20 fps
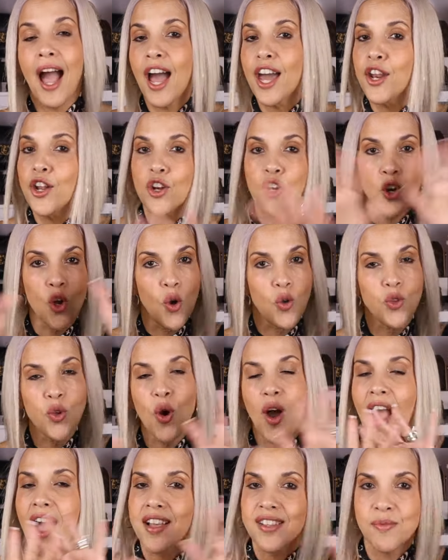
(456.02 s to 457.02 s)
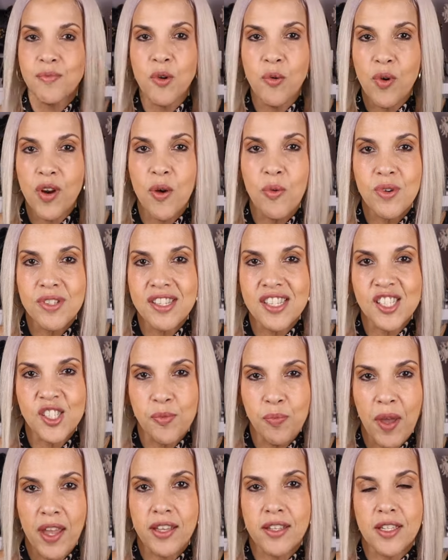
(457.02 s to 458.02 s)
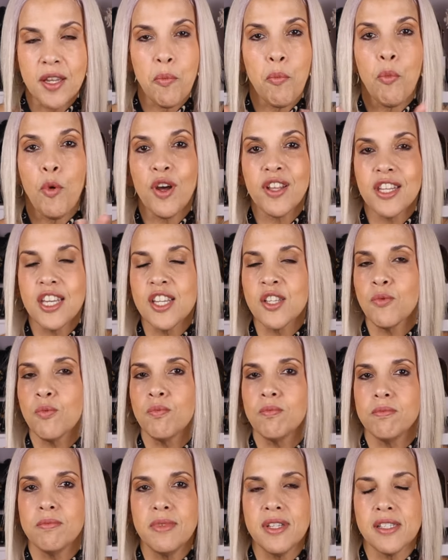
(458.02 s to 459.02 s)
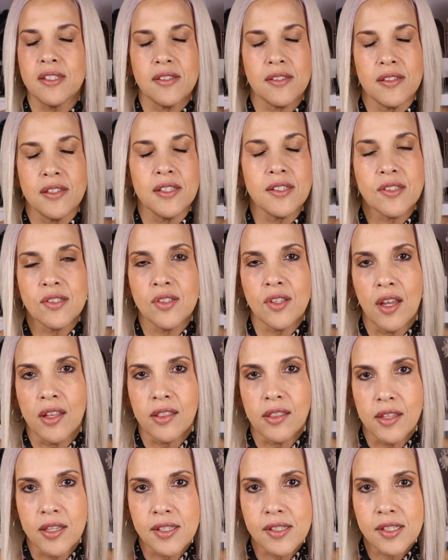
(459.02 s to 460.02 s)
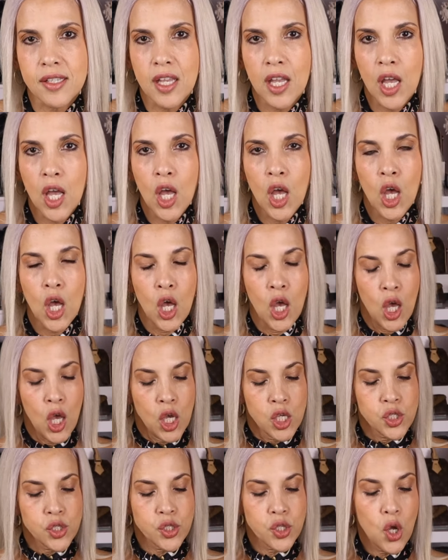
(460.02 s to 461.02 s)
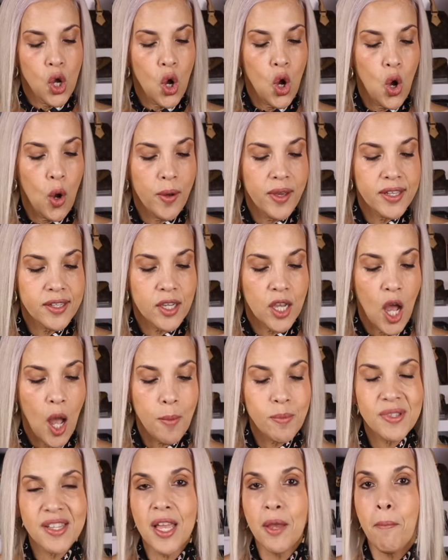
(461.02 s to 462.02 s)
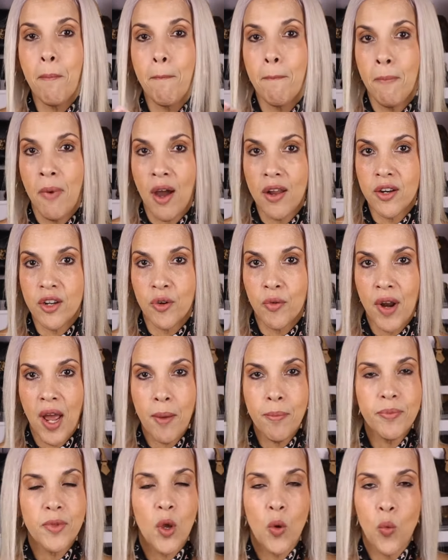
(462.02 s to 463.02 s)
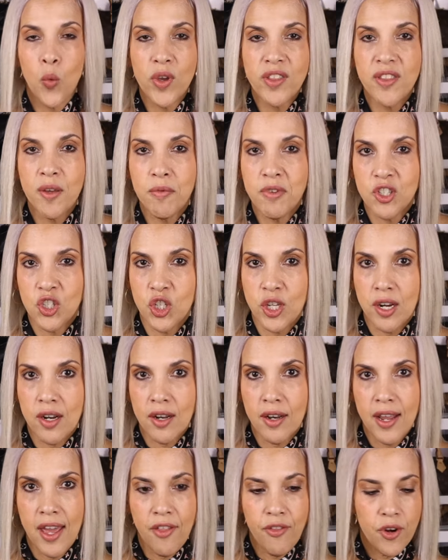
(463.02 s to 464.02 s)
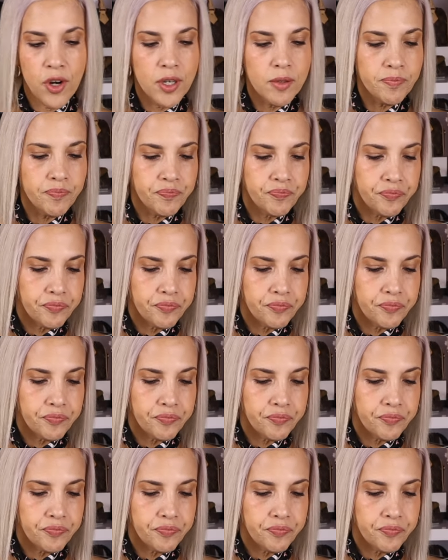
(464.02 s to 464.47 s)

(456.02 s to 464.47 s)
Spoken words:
I don't know. Don't ask me what I was expecting, but it's not this. So it comes in monogram with the vachetta leather